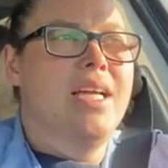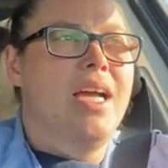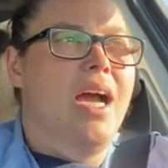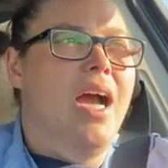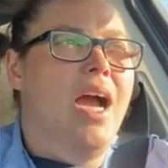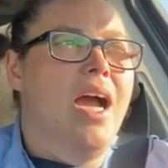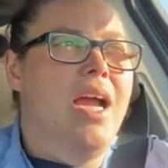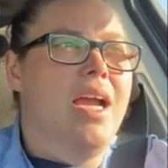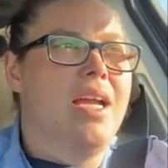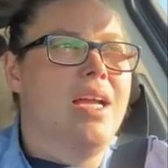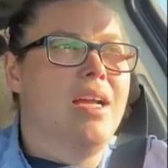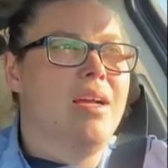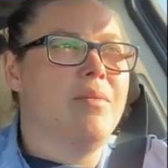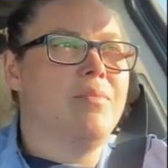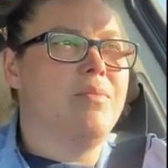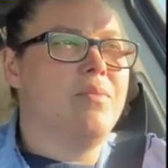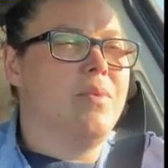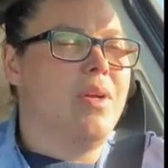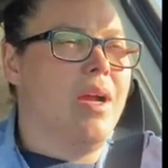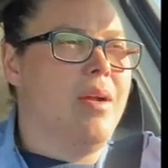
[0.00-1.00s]

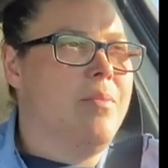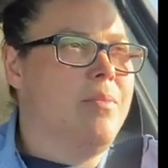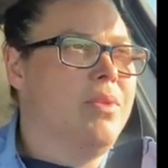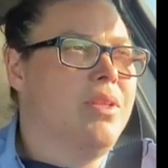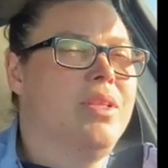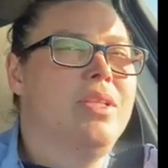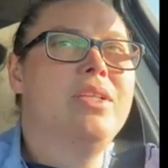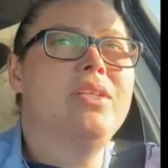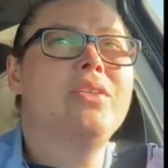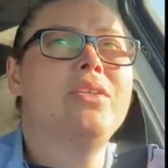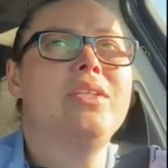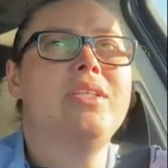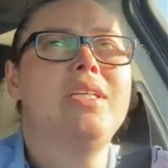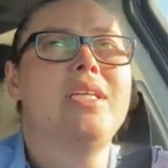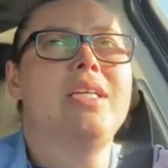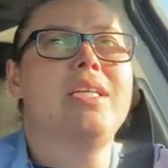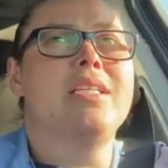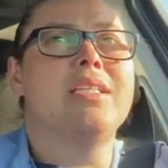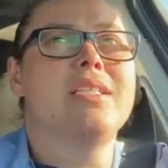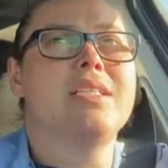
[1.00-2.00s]
I'm
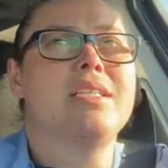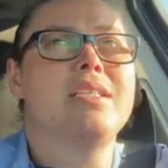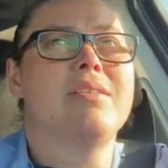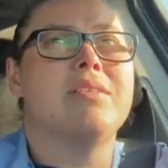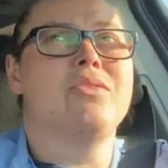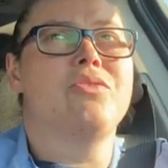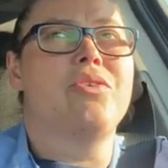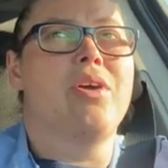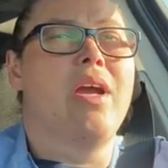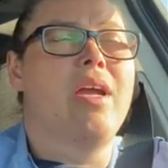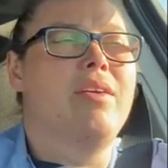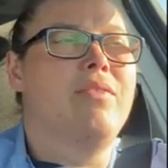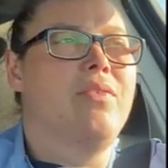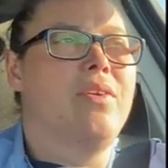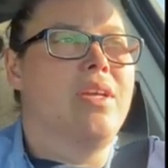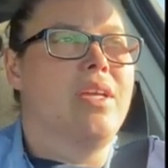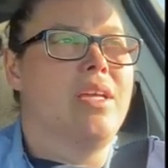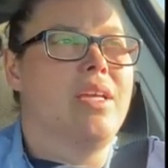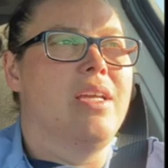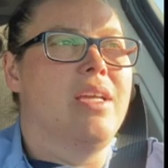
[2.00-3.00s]
literally
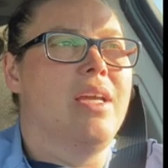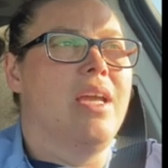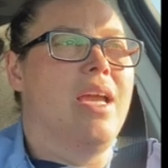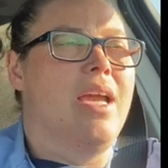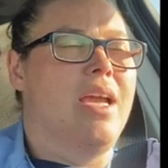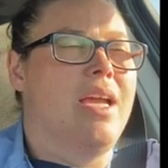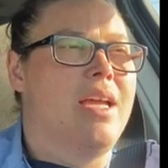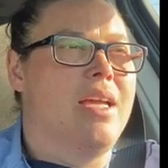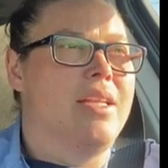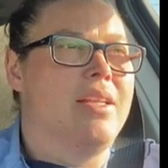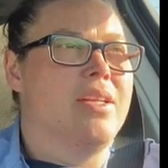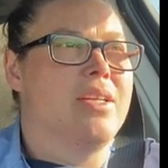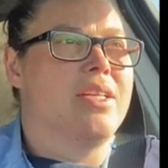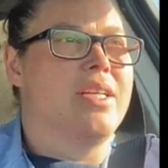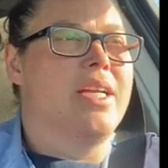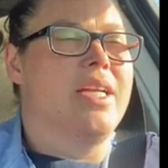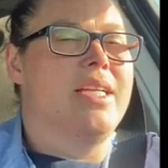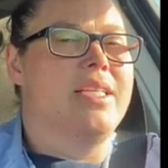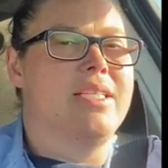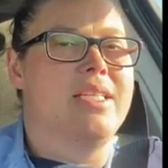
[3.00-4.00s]
driving and
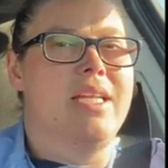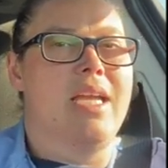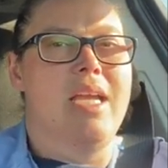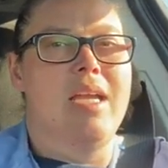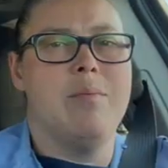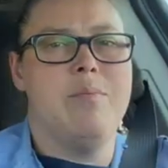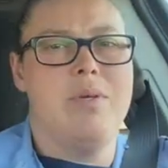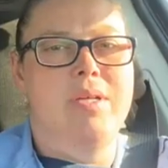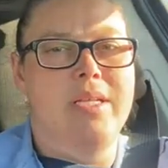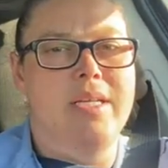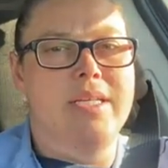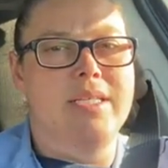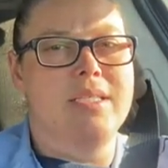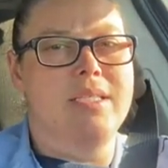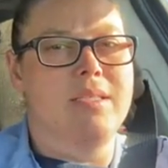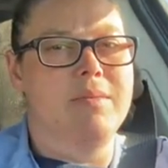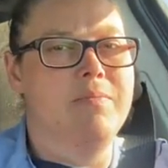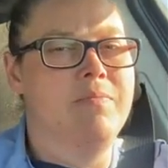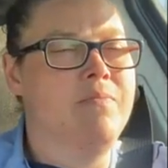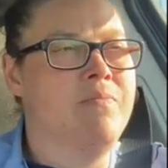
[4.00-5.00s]
there is an
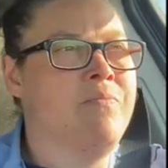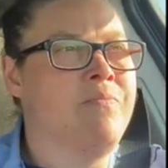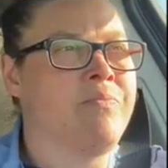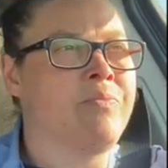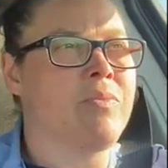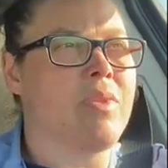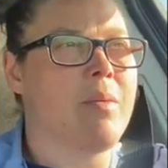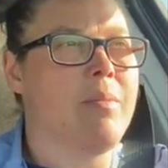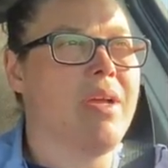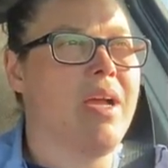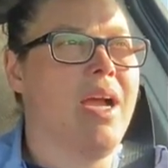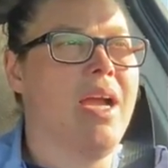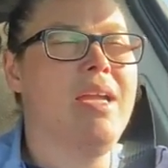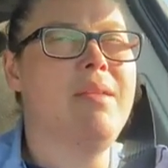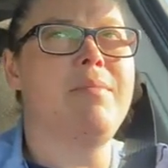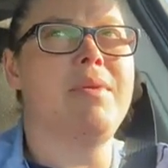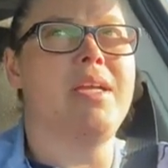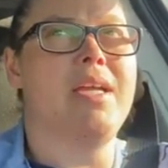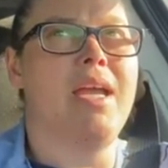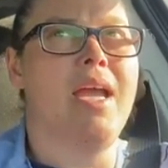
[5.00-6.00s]
ambulance
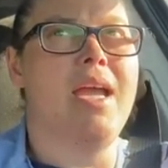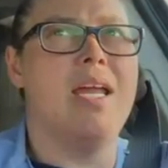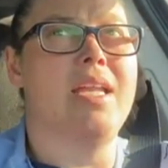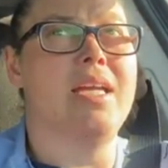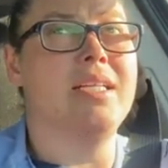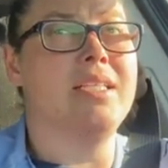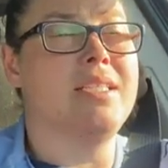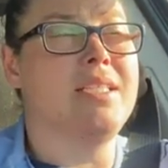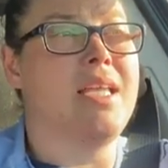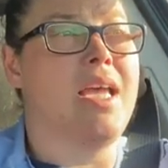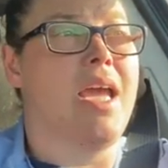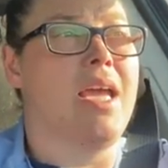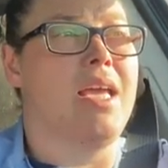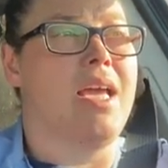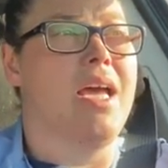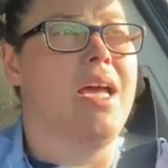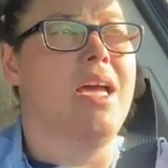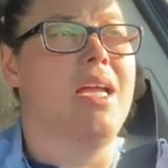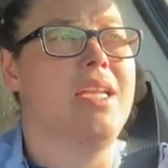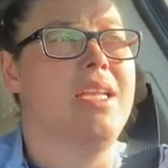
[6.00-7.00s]
behind me, and it's like
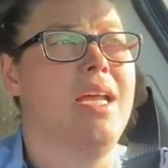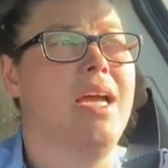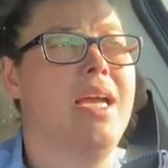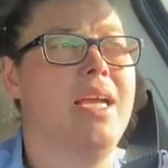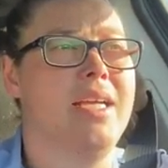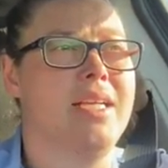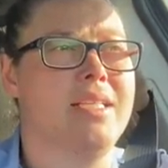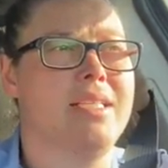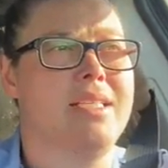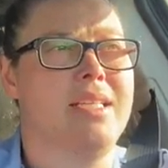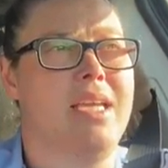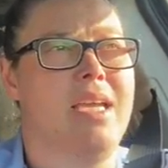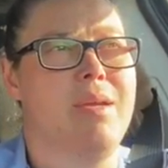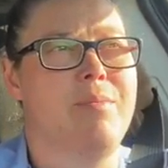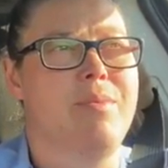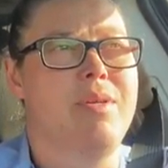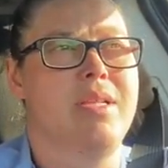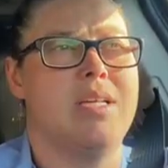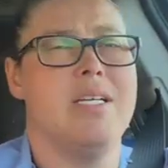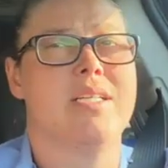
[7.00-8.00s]
a nice
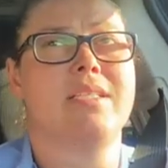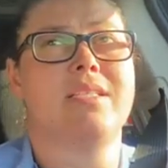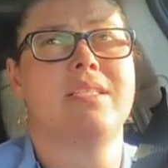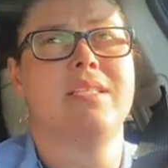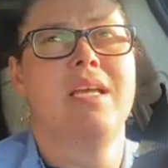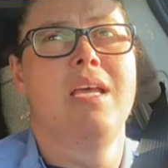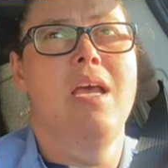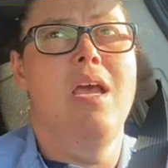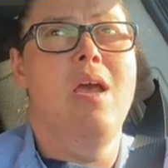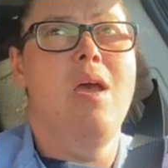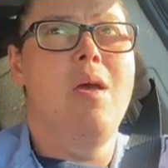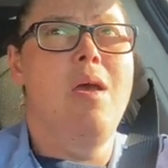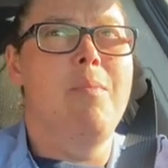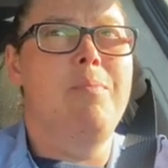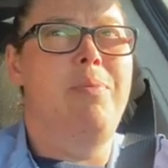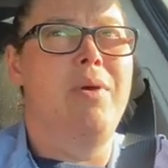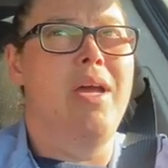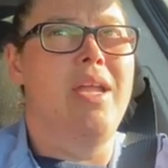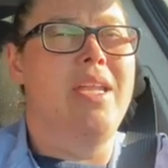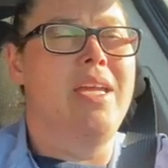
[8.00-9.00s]
ambulance,
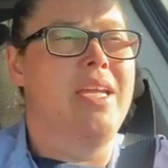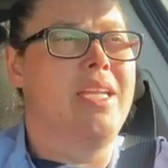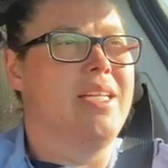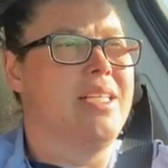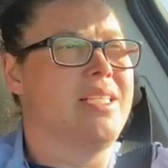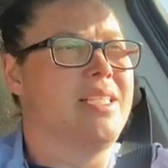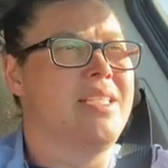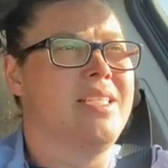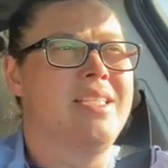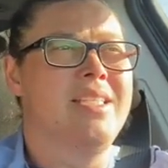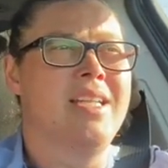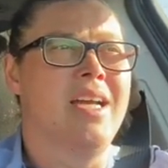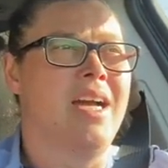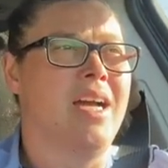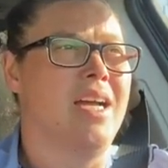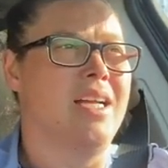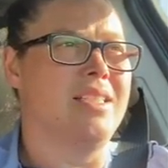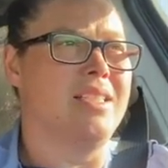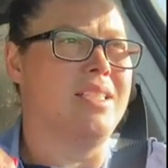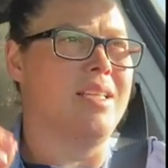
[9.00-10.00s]
but it is
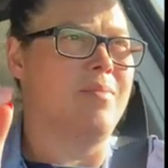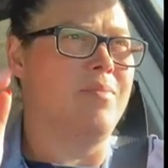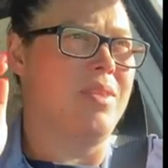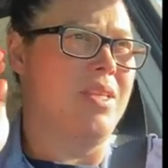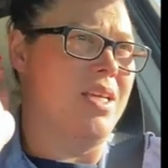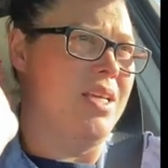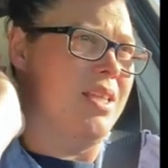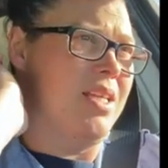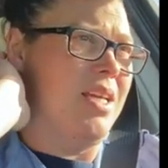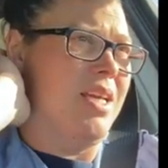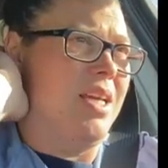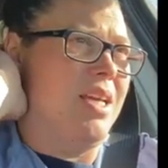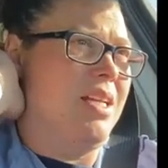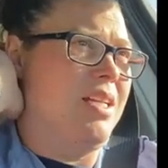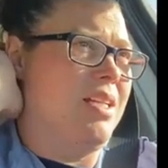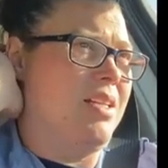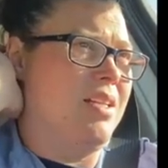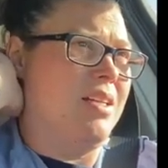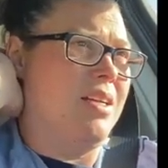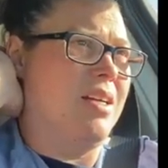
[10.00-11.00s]
not something that
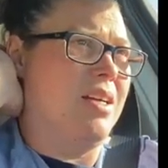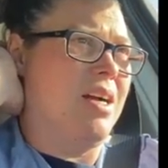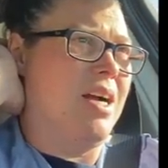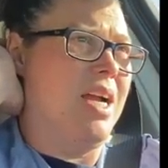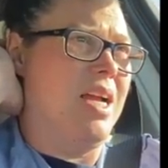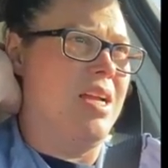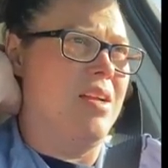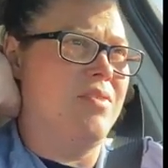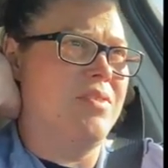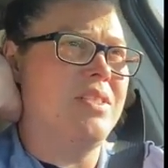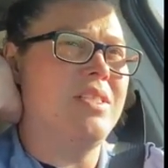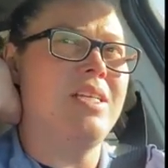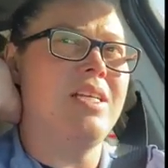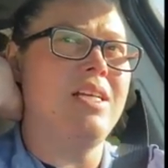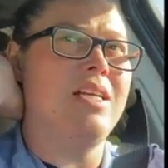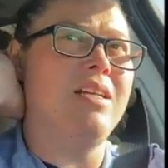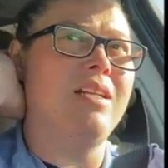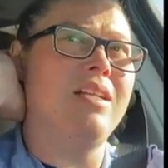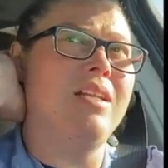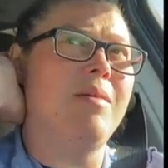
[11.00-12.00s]
I have
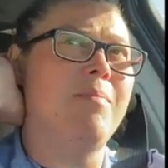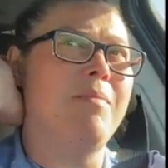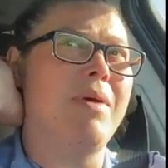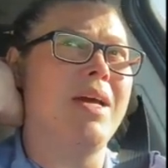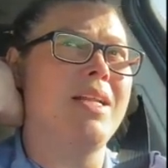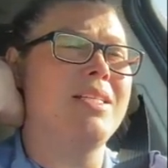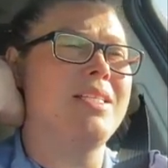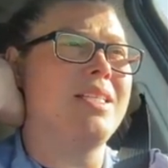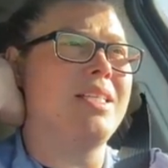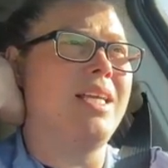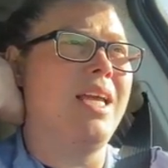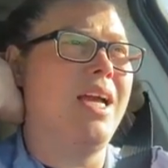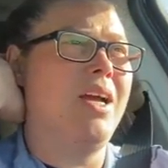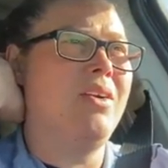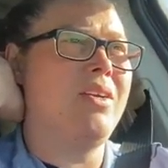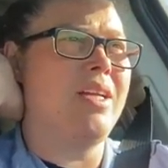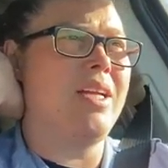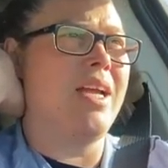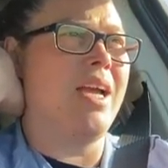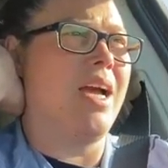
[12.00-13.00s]
seen Madison
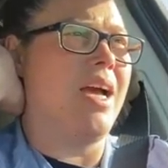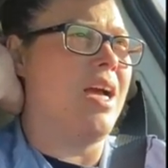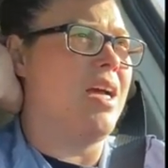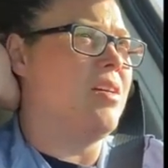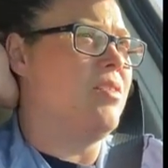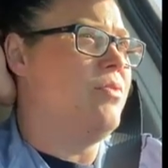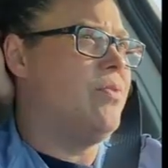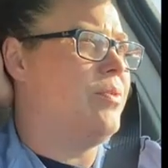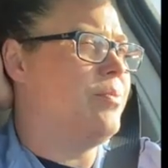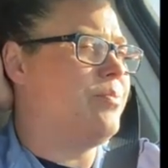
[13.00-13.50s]
County have.